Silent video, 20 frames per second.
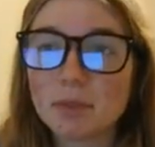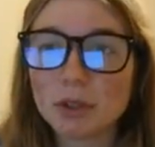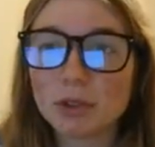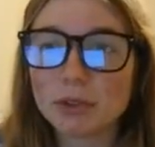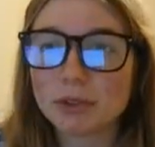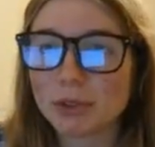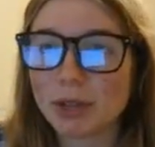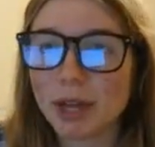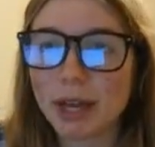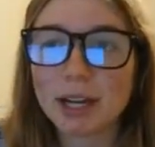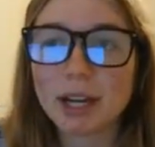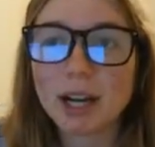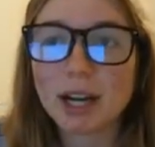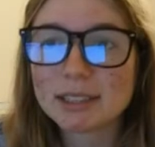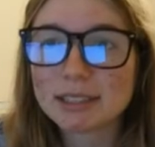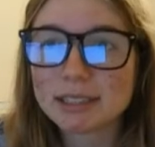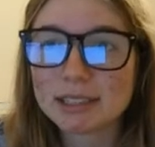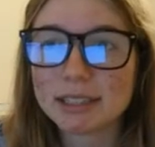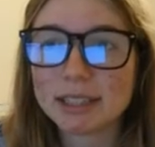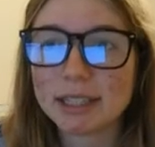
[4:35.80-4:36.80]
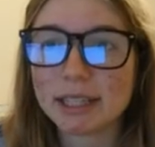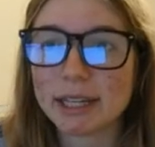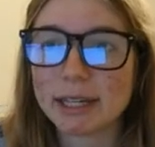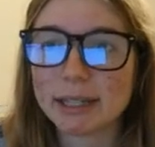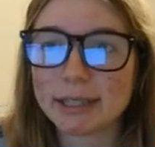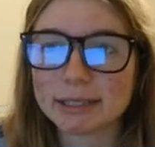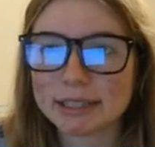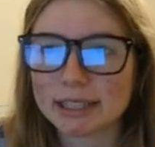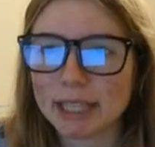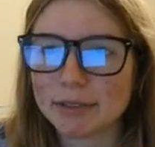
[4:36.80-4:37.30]
So that constant there,
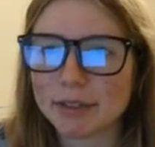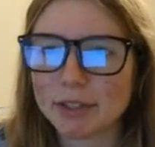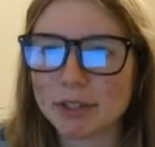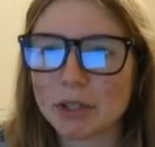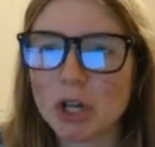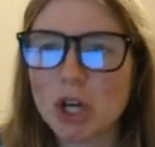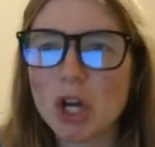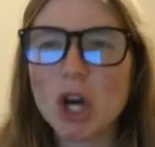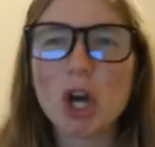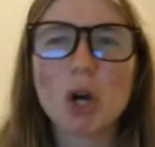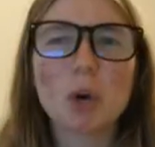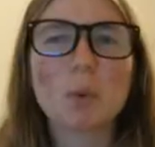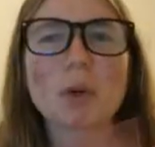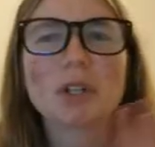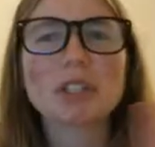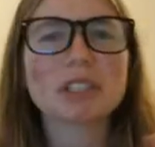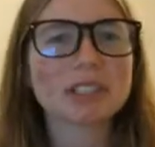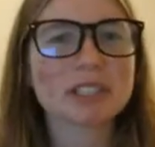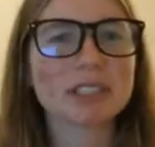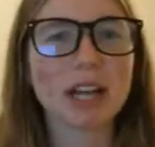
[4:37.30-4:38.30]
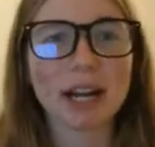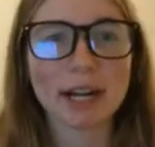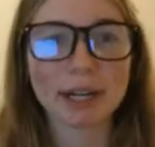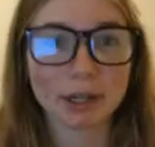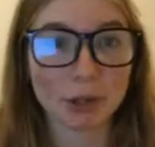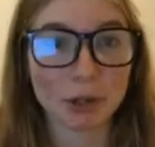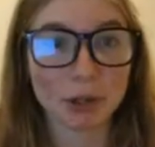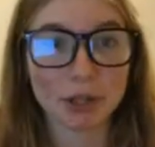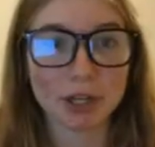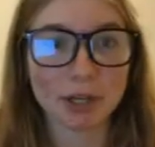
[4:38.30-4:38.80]
7, we're just not going
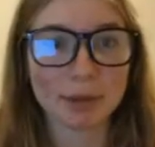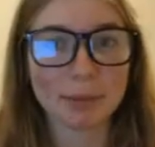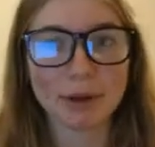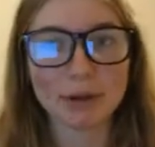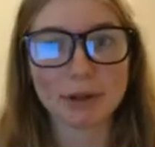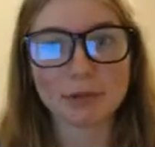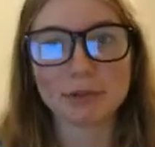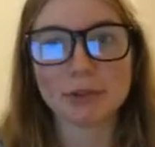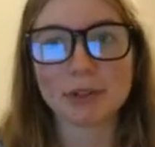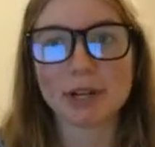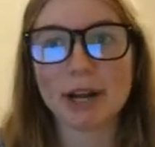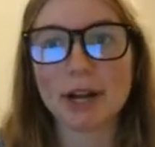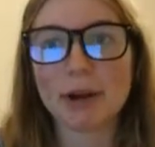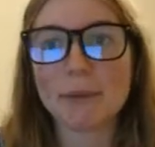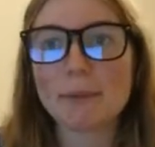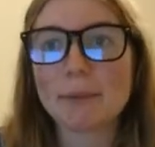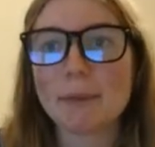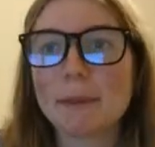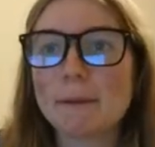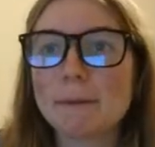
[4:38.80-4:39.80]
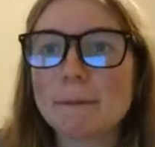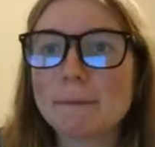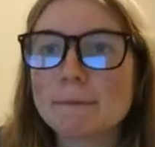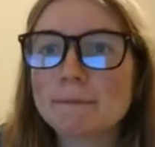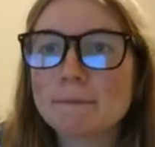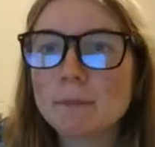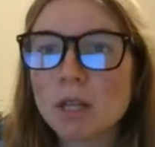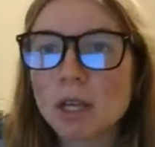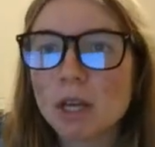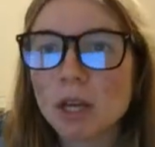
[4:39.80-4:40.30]
to think about it for now.
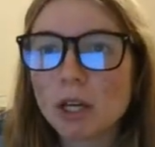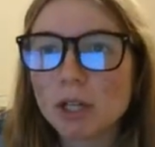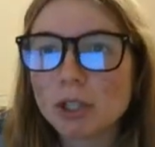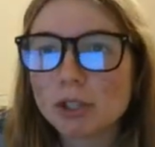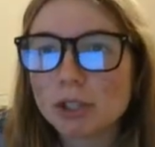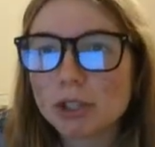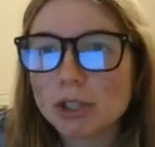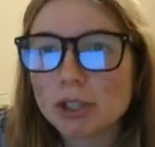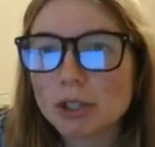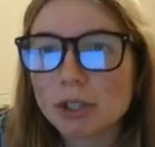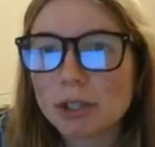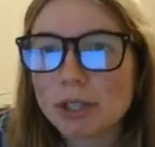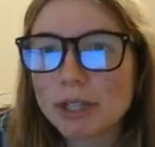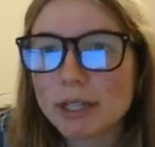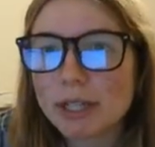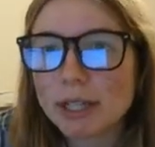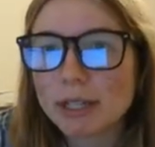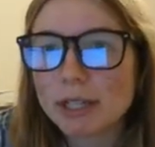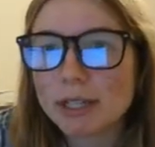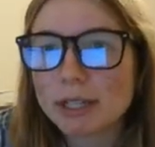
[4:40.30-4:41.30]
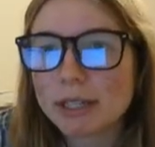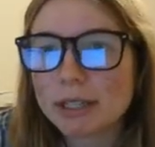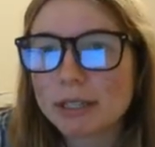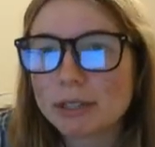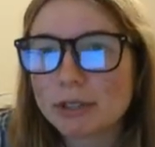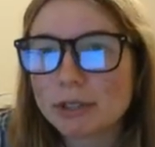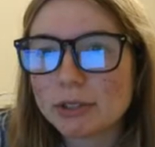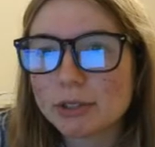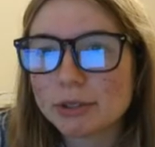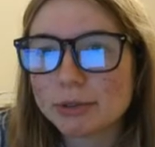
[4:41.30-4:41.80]
Just looking at
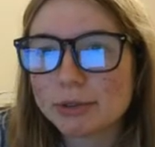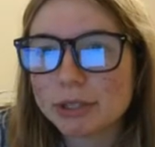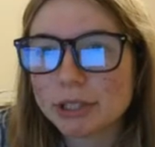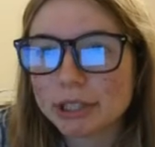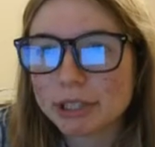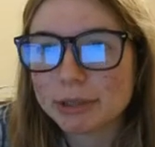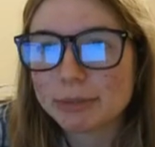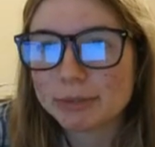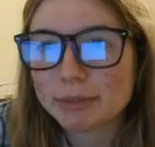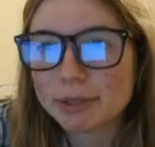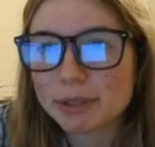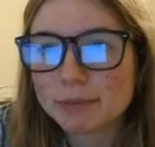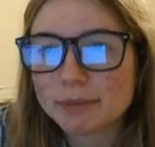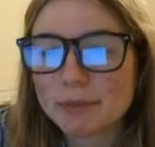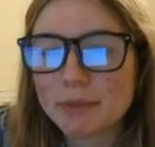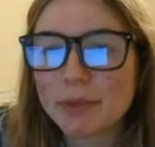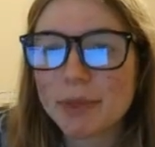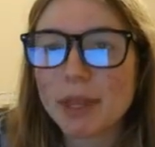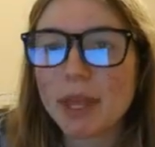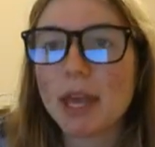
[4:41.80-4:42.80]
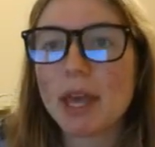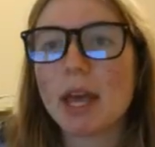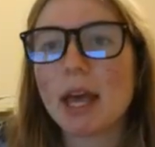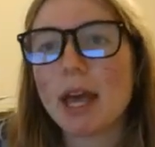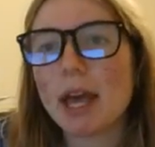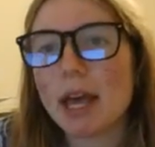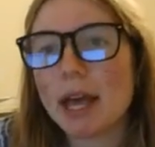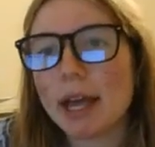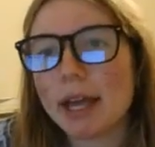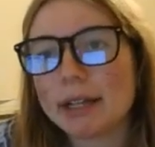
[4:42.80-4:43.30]
these two terms,
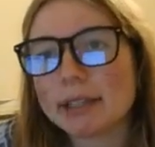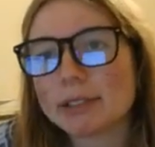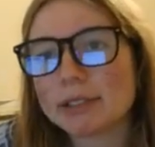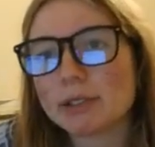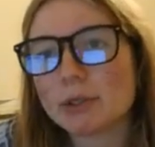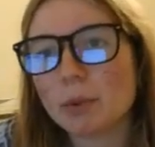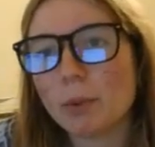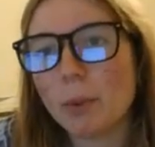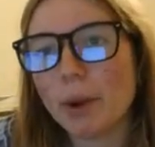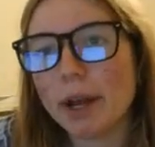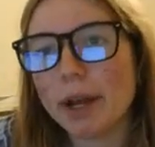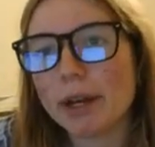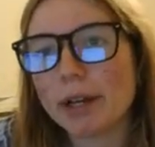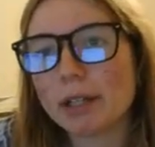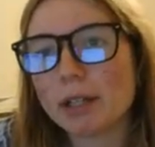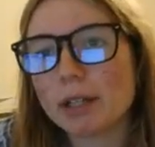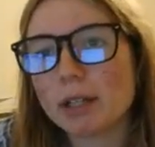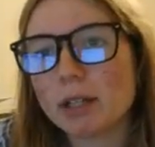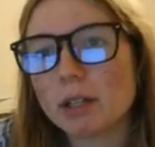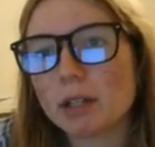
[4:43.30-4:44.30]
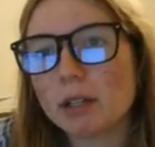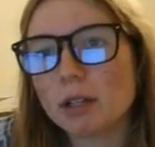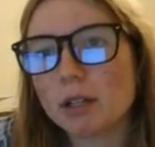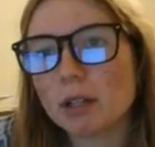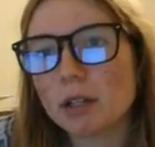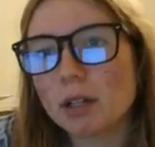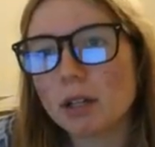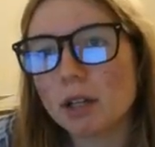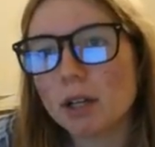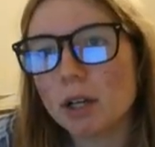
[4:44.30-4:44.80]
x squared
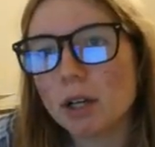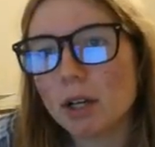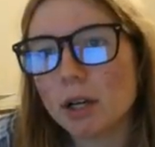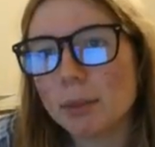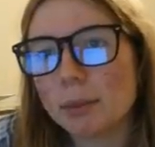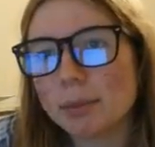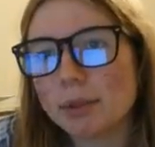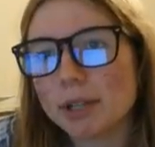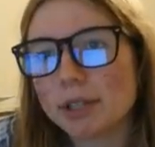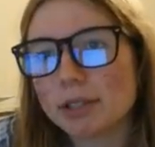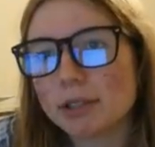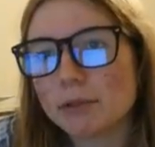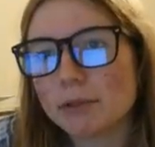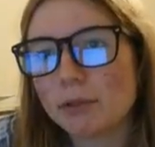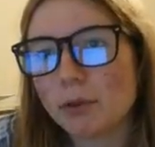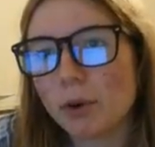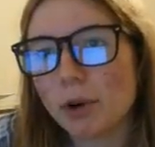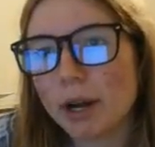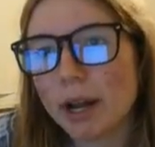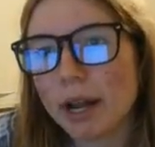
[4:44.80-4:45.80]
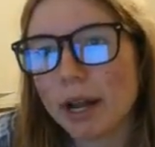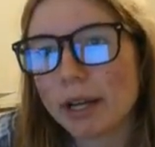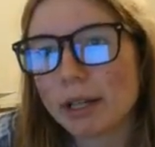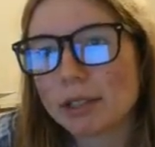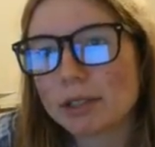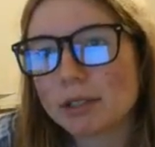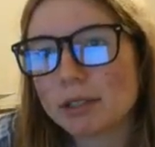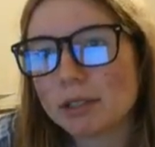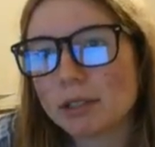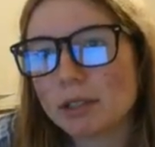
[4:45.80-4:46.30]
plus
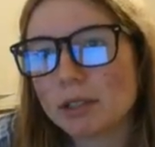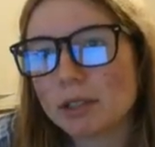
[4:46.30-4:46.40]
4x,